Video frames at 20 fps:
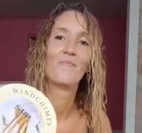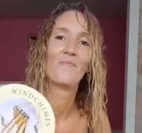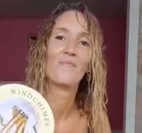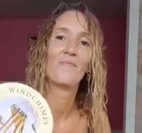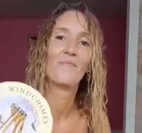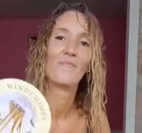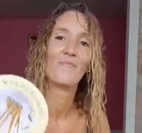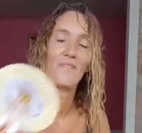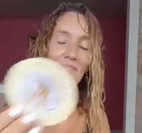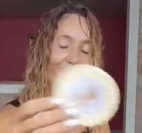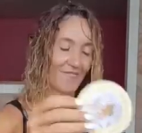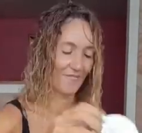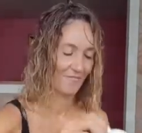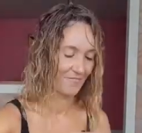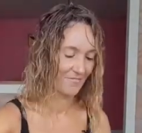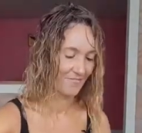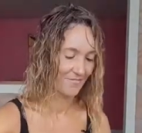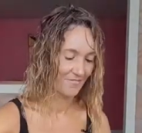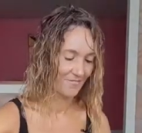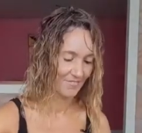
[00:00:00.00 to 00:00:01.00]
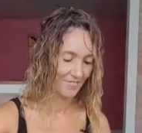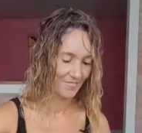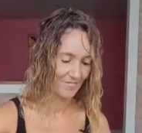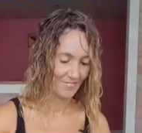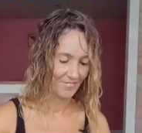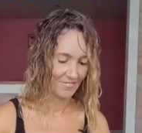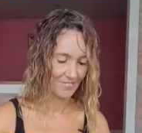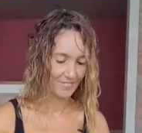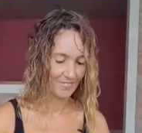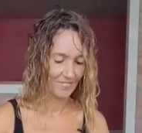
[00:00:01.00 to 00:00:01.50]

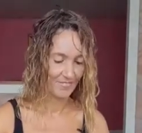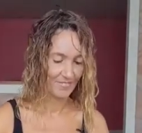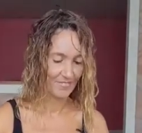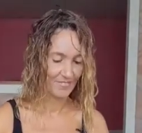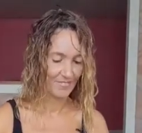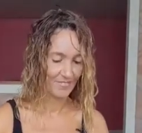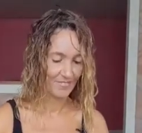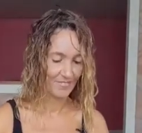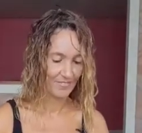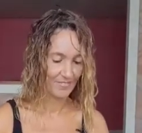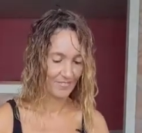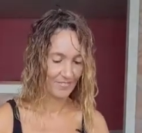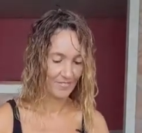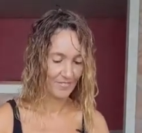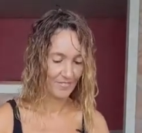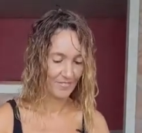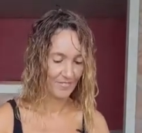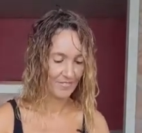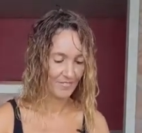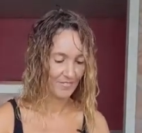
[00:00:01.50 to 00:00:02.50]
No one is speaking in this clip.